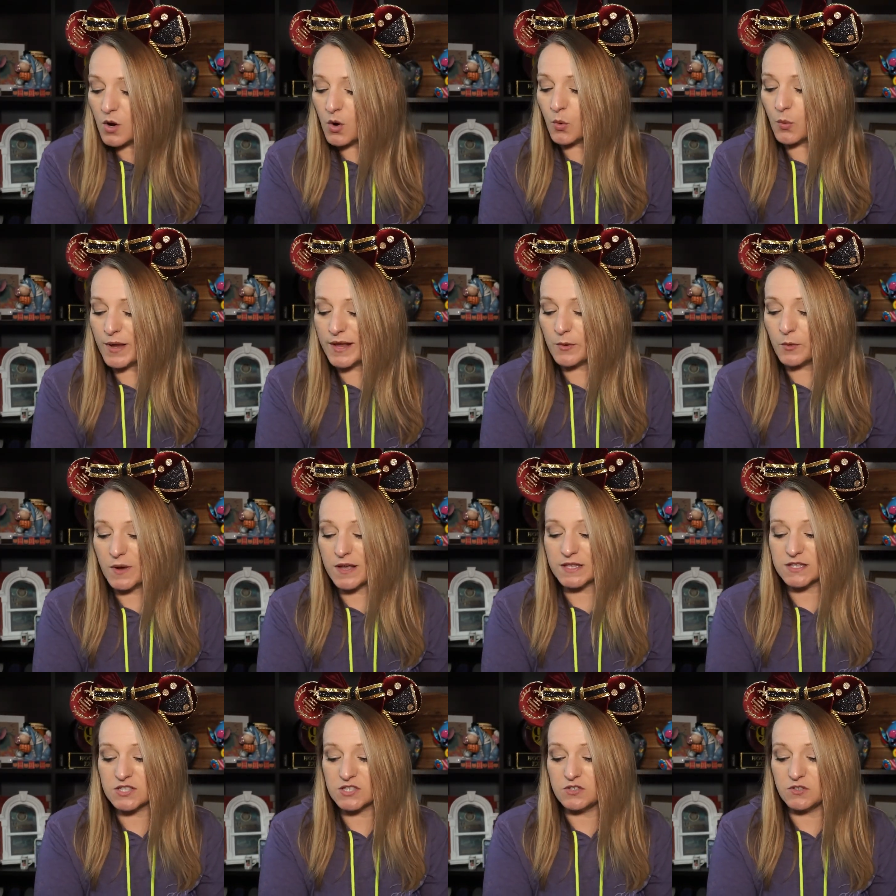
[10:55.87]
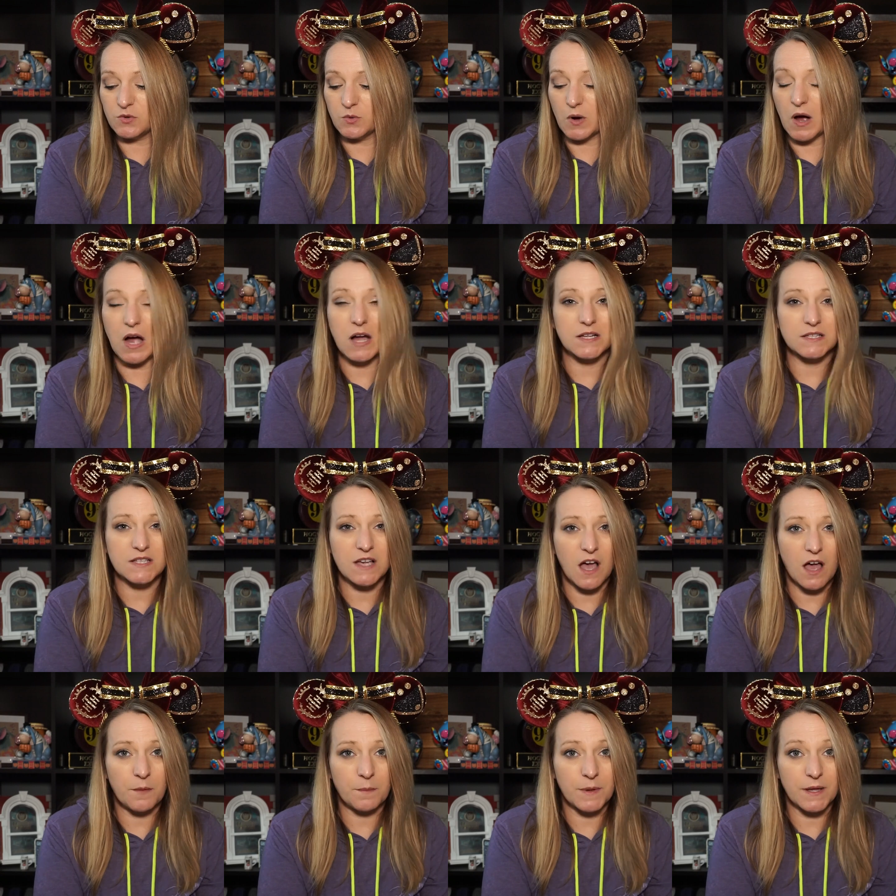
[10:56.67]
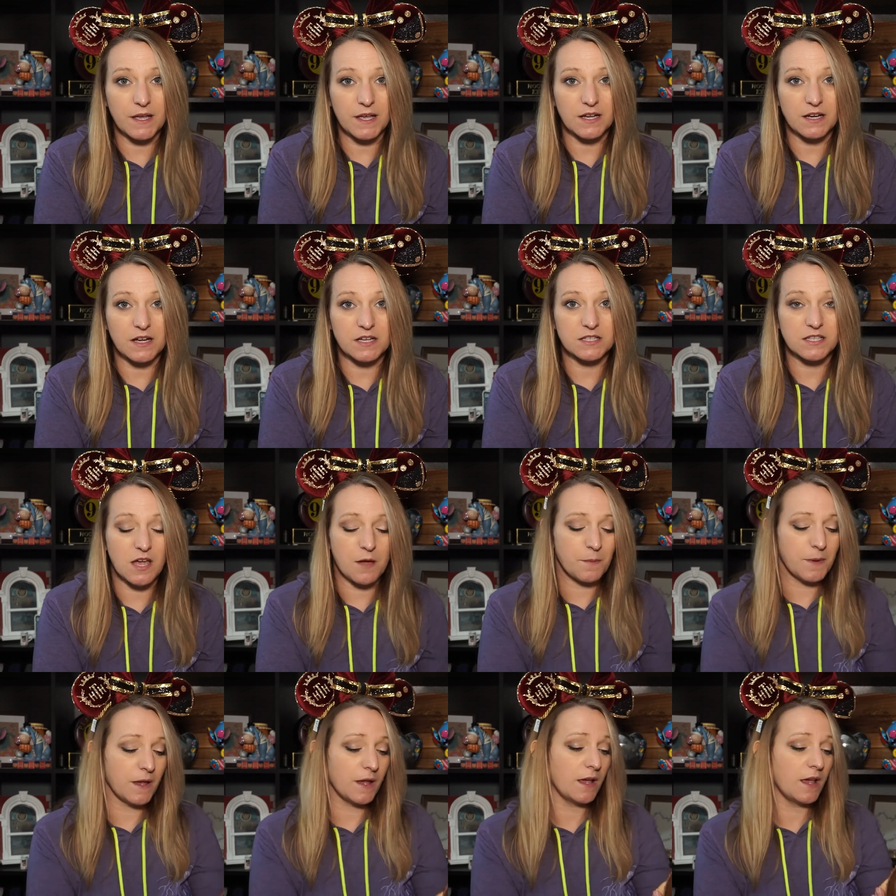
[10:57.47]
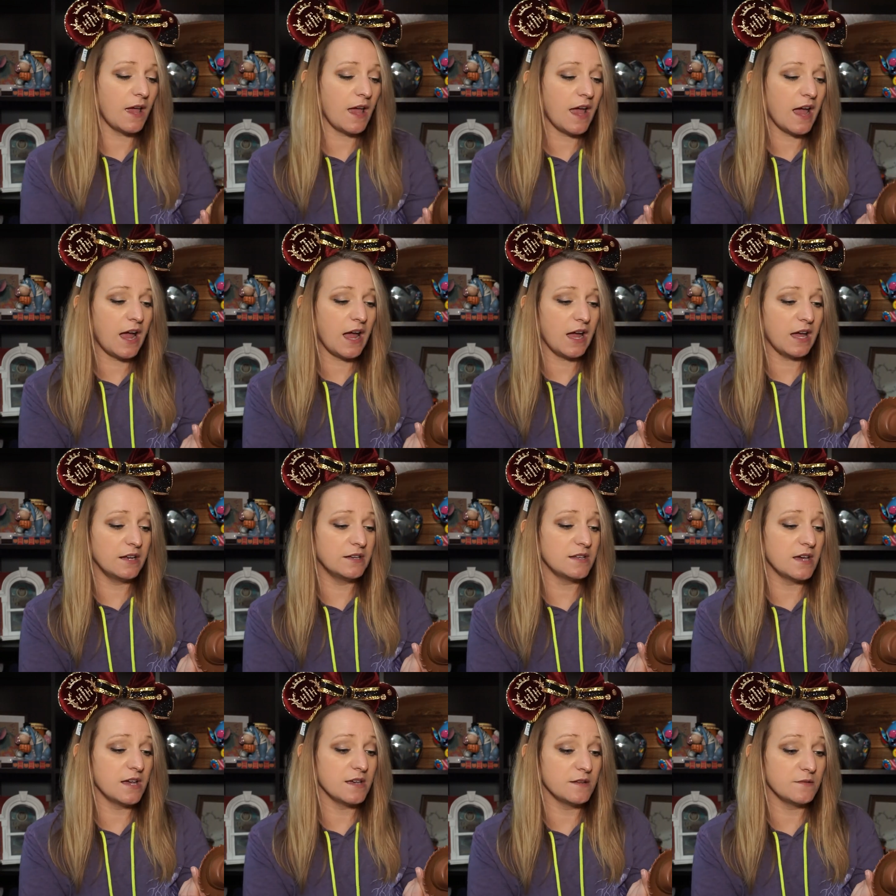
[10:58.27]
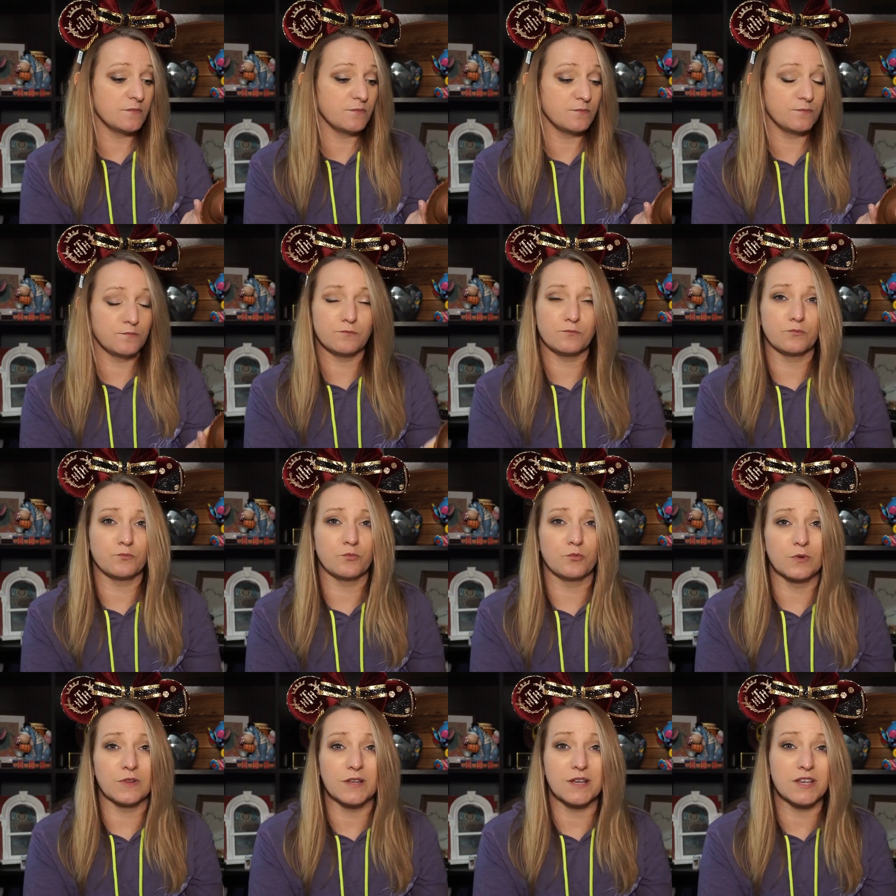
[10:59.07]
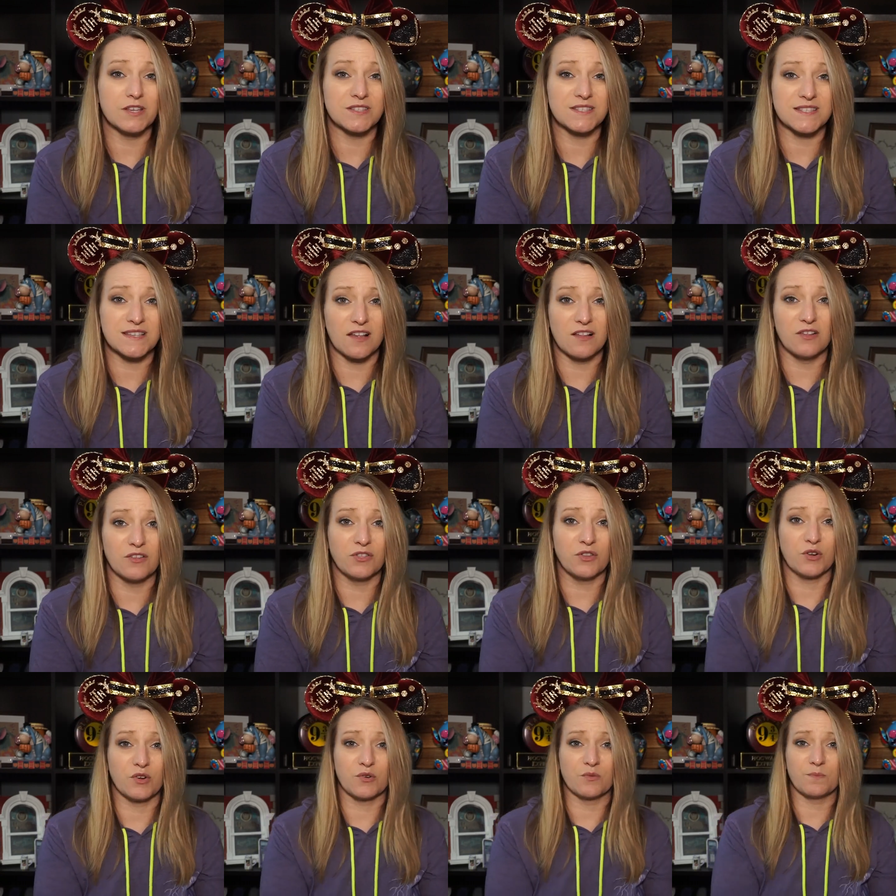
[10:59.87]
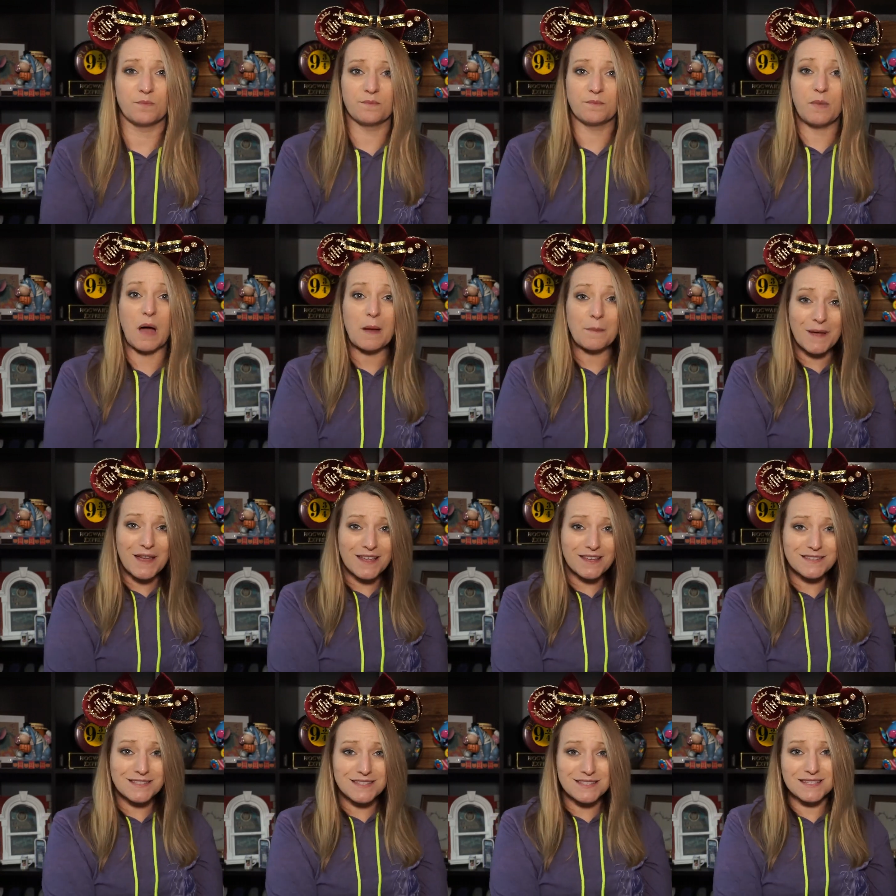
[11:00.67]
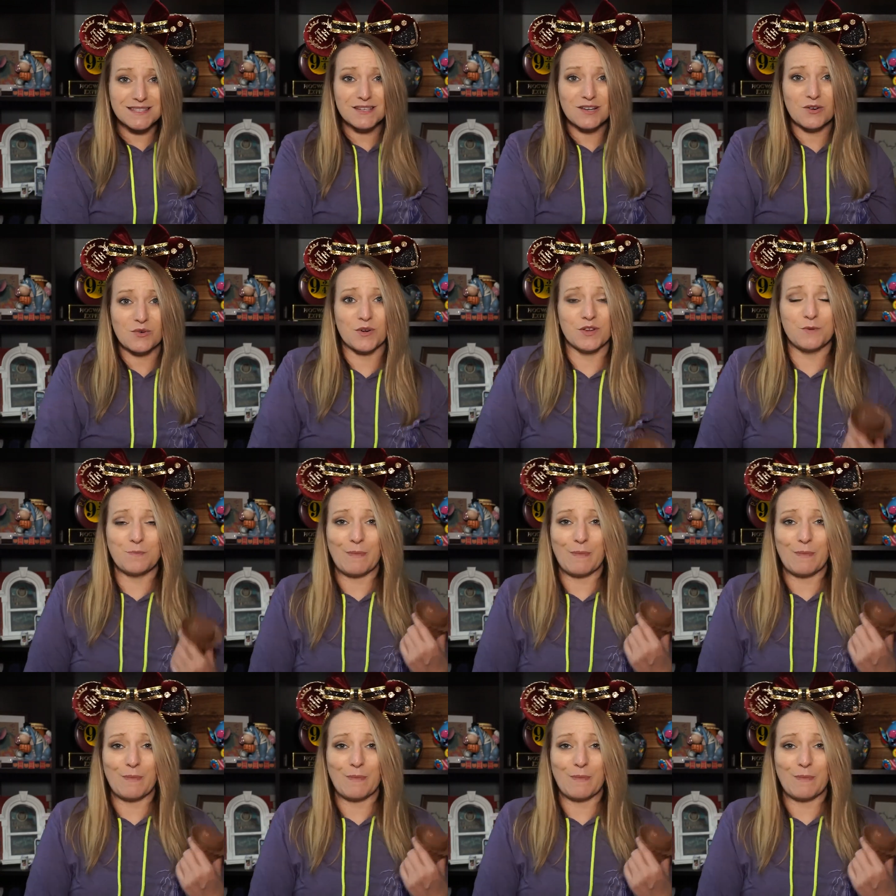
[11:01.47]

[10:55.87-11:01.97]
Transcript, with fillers: We went to Hot Topic and Hot Topic had a really good sell on their pop heads where